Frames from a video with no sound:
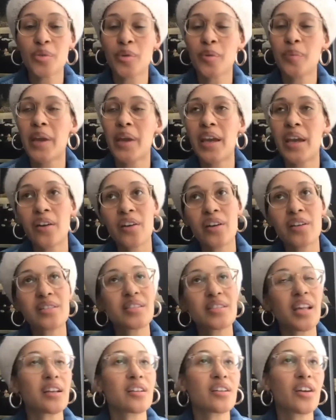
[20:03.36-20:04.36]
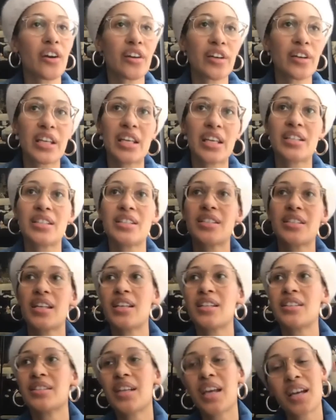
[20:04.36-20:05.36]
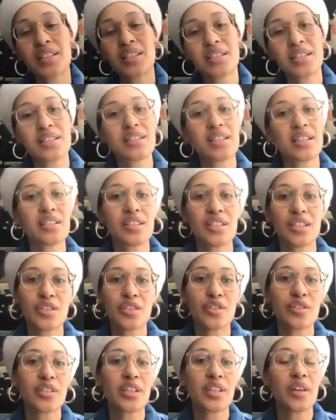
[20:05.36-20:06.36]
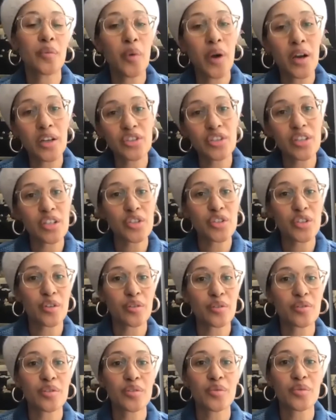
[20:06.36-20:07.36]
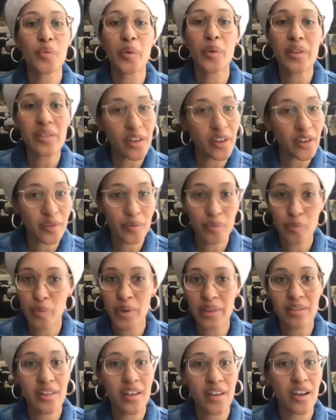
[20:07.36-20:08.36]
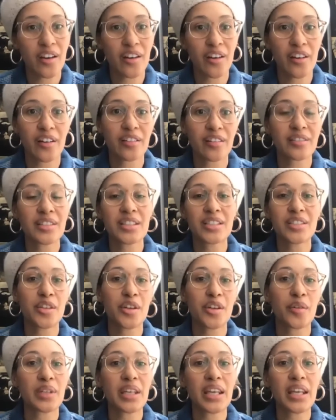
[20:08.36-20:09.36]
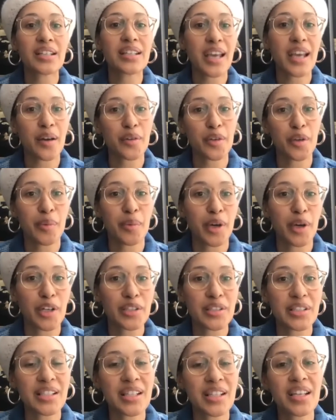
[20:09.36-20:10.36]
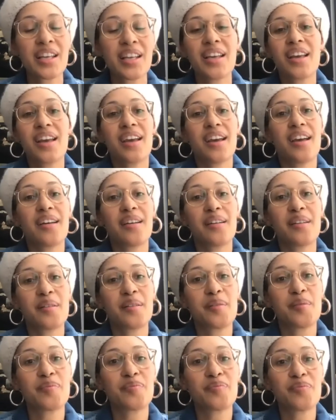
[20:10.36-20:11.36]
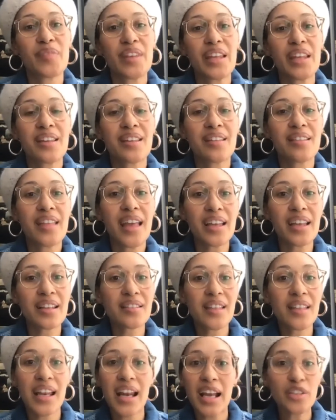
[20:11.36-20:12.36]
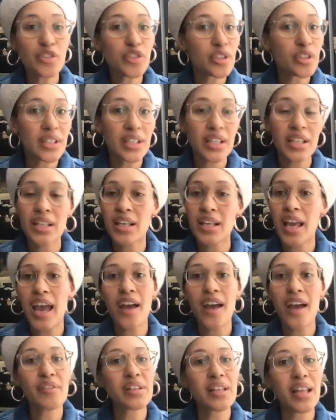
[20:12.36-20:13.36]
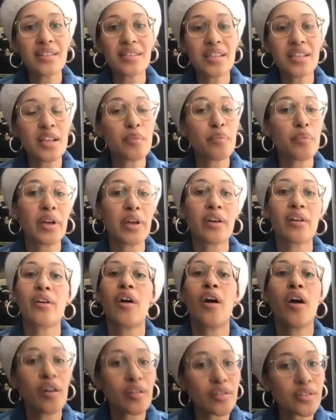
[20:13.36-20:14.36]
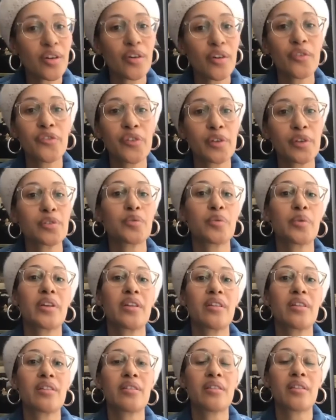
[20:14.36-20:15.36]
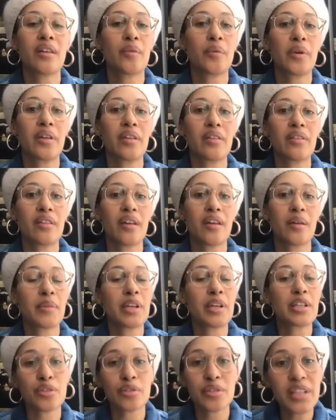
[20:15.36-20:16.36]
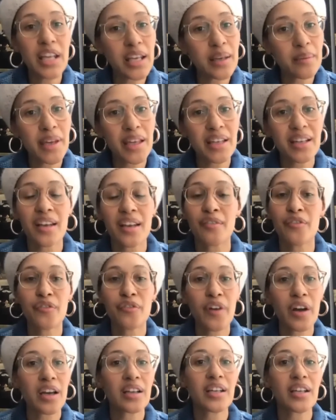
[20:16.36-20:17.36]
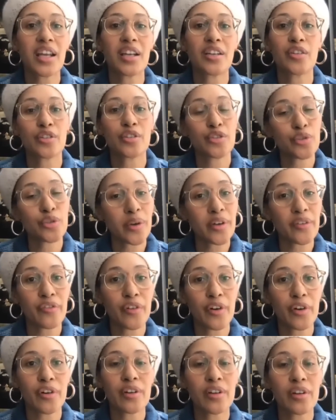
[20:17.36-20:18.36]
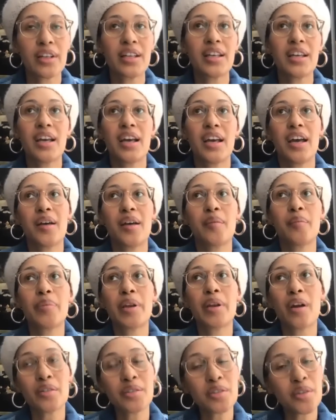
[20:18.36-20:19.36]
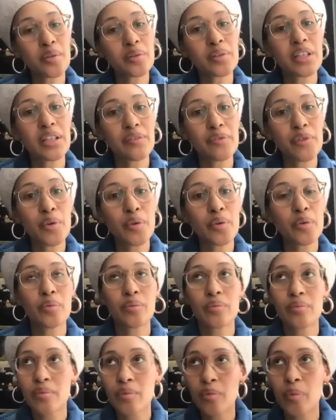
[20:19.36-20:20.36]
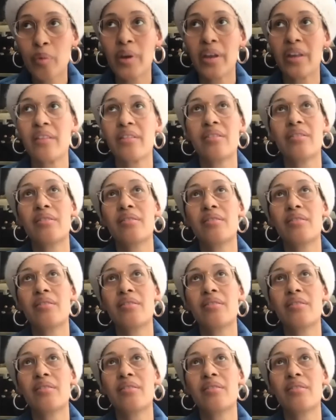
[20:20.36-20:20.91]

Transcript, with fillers: where parents and guardians and cousins and sisters can watch these shows with their with their you know kid counterparts um, that that actually have a lesson but are also filled with with um, entertainment and fun and are joyful um, but also leave you with